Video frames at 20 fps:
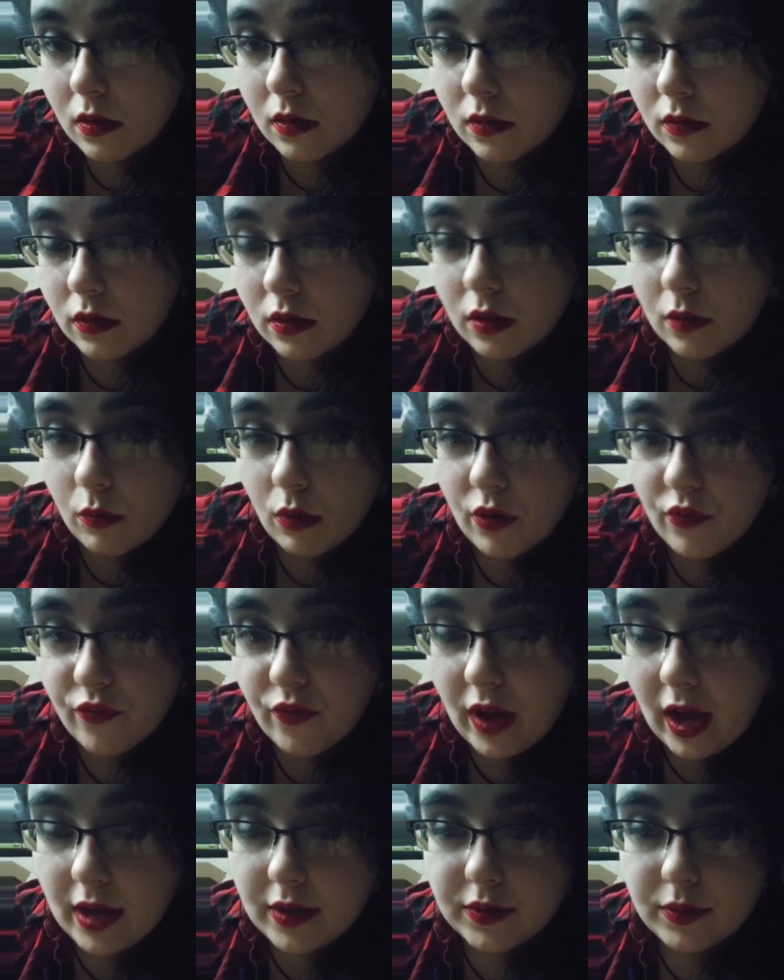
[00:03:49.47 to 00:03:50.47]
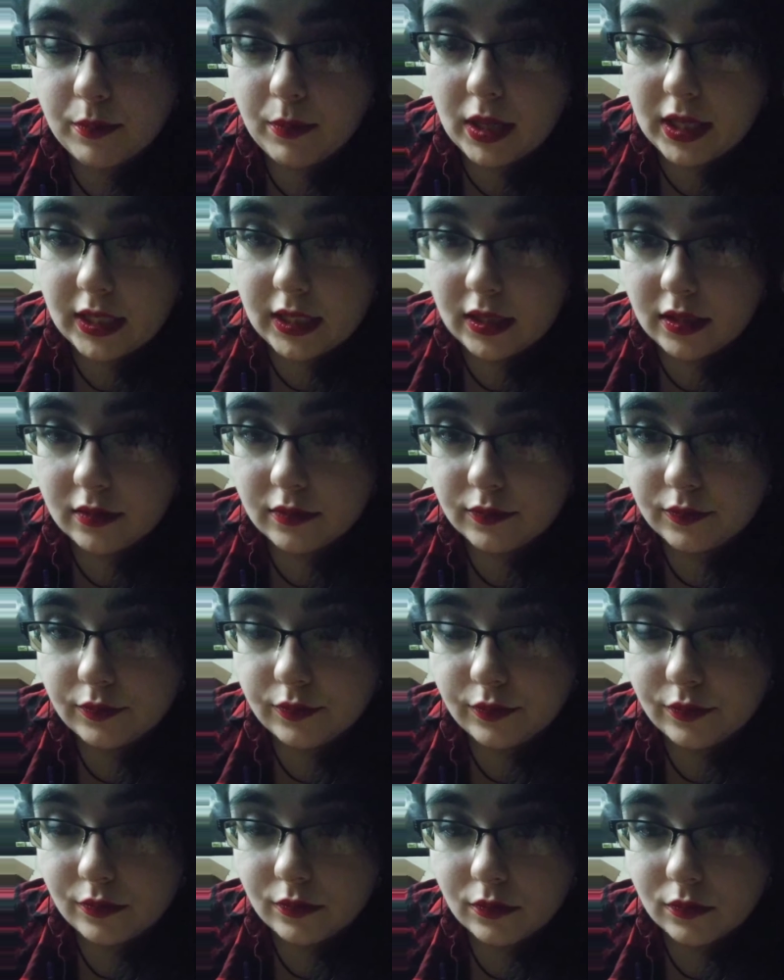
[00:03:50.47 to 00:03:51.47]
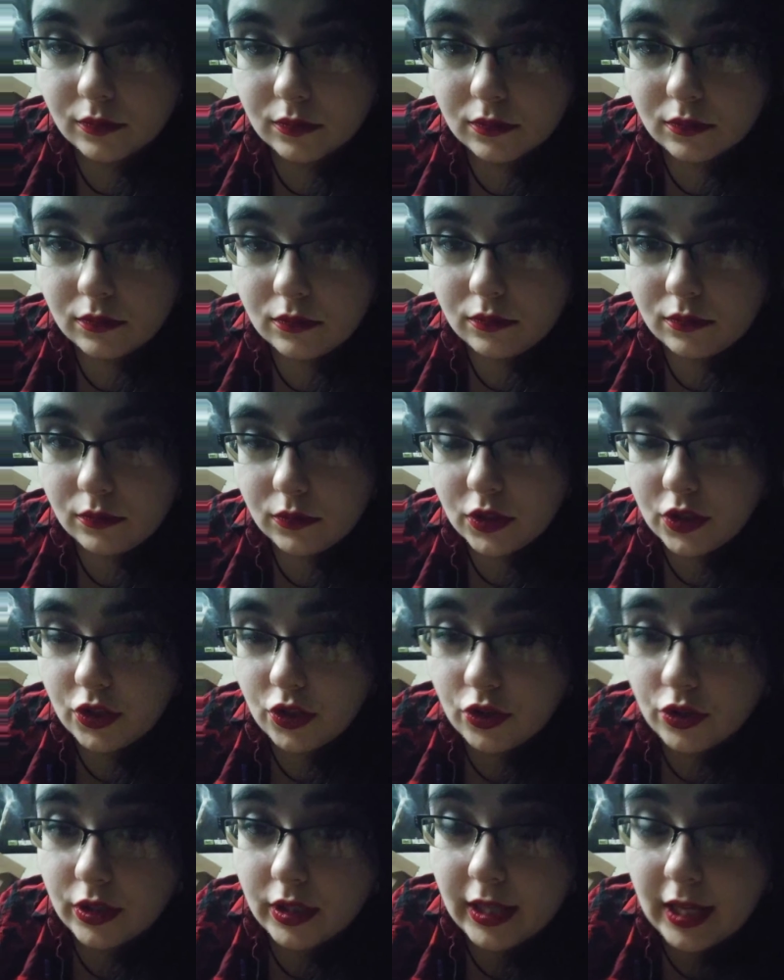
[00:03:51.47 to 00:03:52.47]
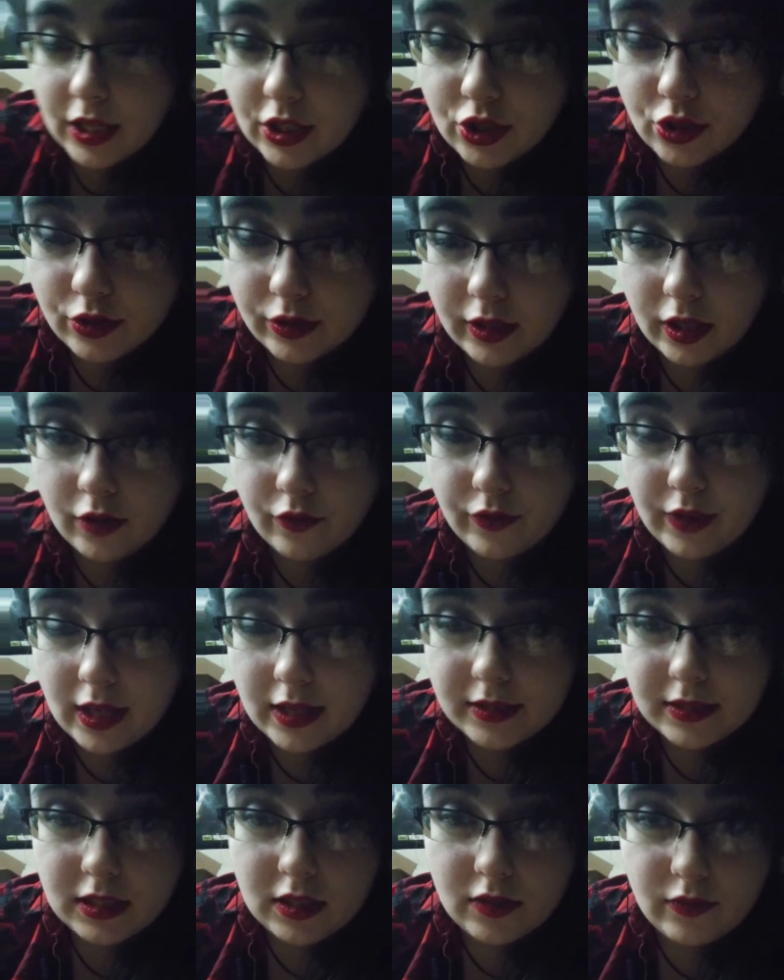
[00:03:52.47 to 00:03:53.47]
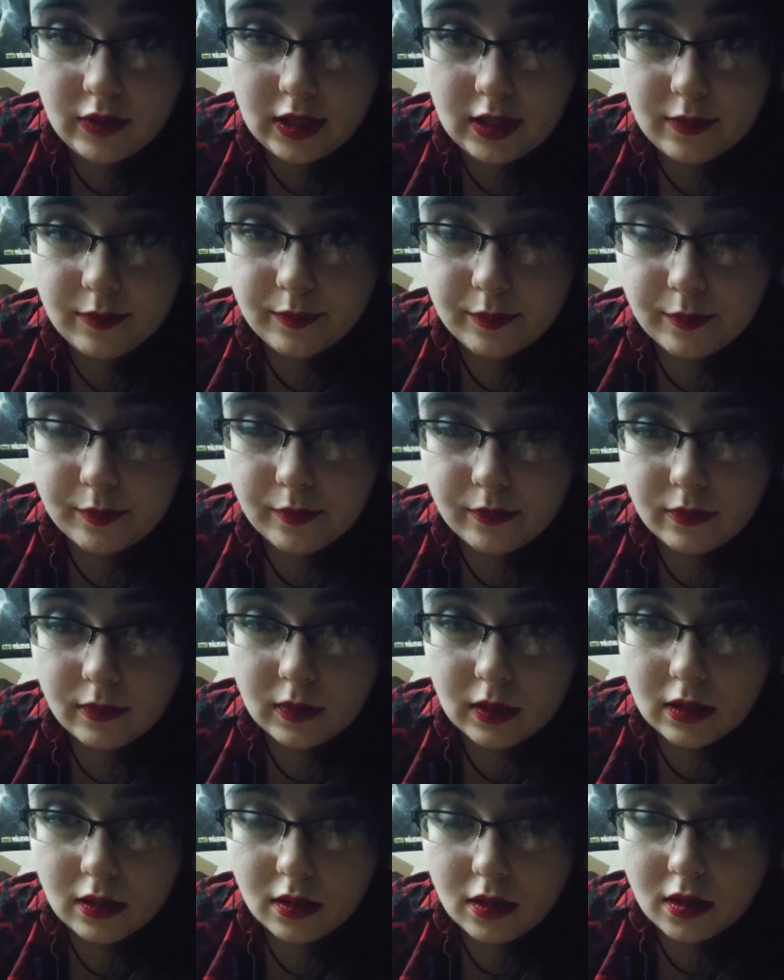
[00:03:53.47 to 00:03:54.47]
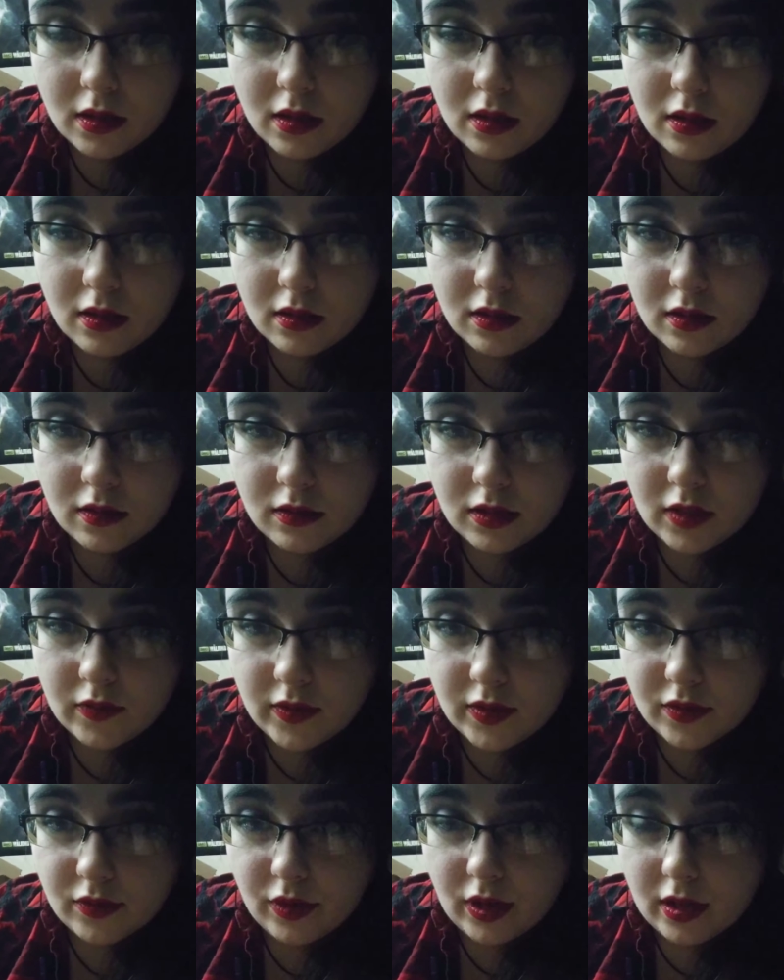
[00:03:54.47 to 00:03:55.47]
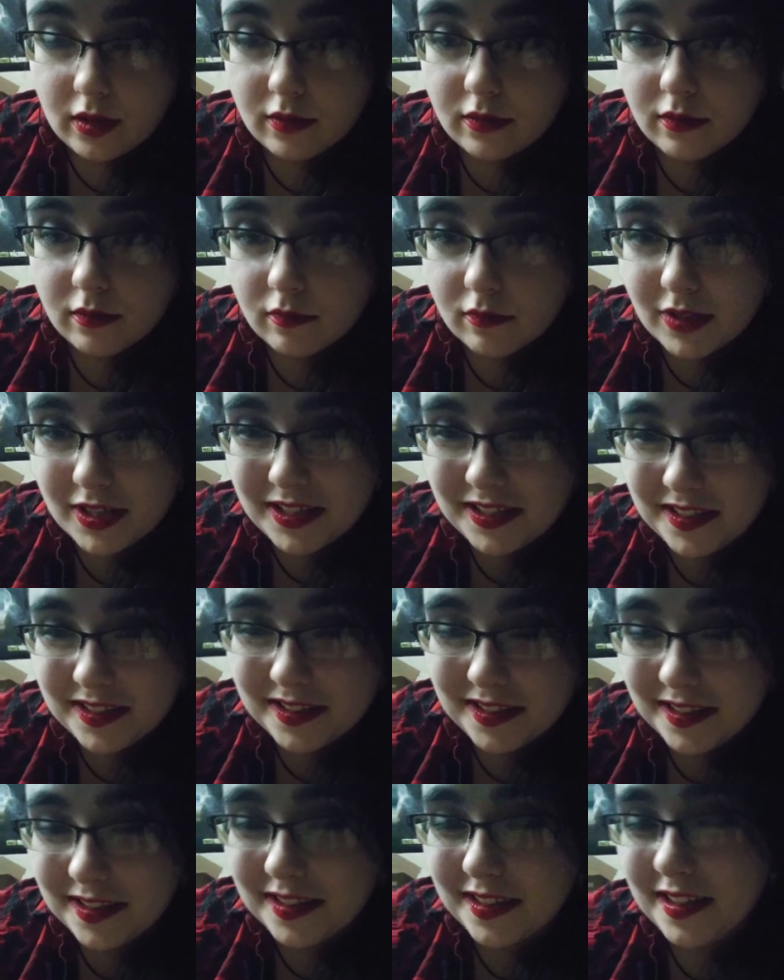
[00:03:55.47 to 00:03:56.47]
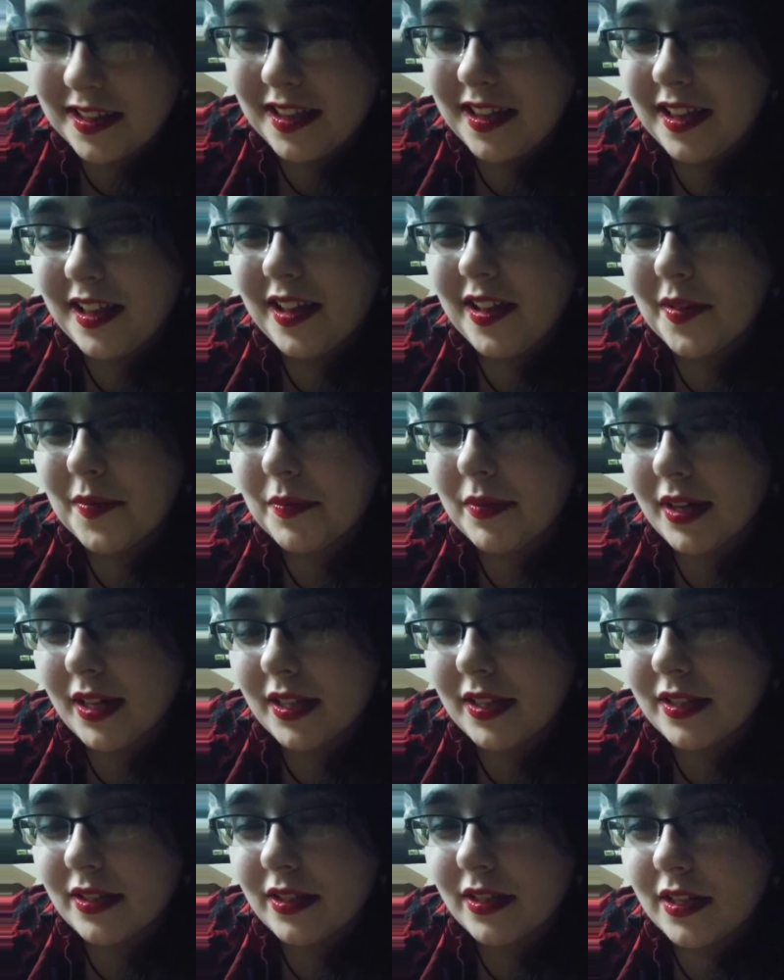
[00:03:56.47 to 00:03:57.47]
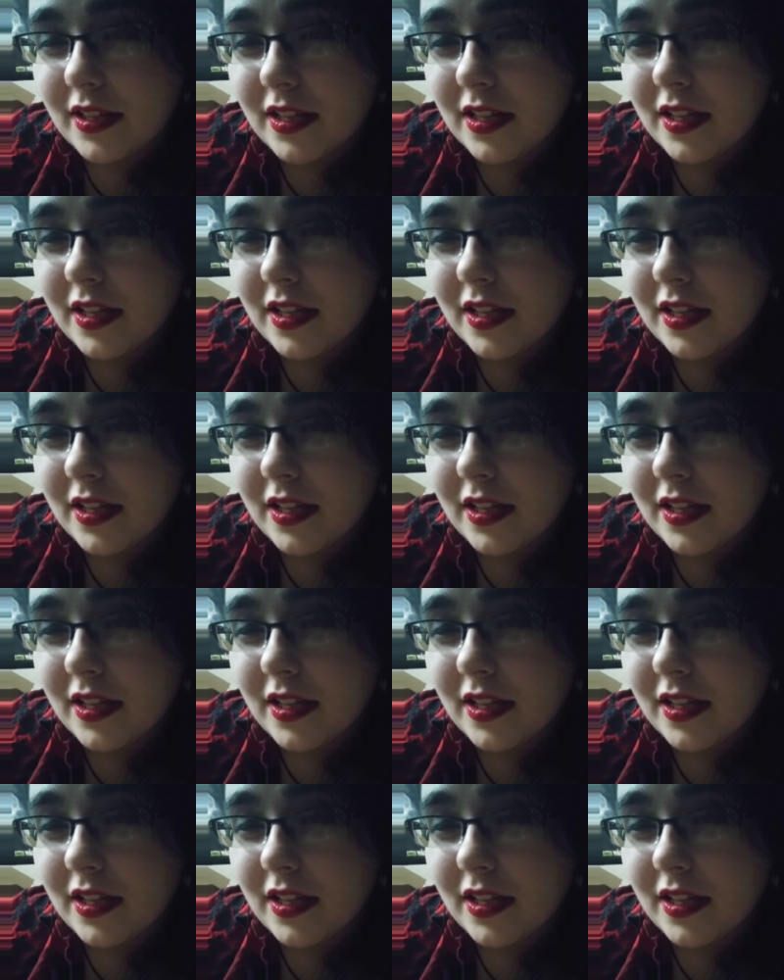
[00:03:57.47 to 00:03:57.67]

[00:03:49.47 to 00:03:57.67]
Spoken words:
So you want fast money so you can get yourself that TV, because TVs are nice. But